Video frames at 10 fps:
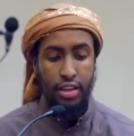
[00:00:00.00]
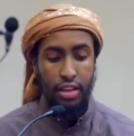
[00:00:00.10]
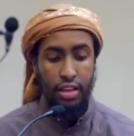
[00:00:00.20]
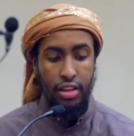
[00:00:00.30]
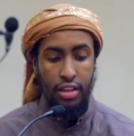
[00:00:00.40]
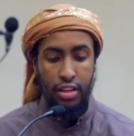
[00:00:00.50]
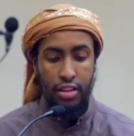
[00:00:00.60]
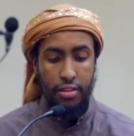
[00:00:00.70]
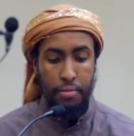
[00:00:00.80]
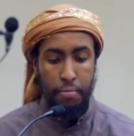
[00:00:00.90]

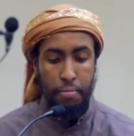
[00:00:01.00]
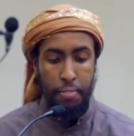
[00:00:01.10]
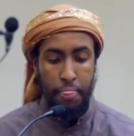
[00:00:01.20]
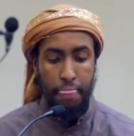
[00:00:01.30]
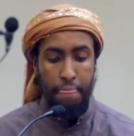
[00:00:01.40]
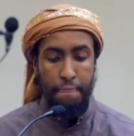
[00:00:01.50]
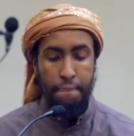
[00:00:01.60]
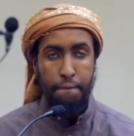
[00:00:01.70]
(silence)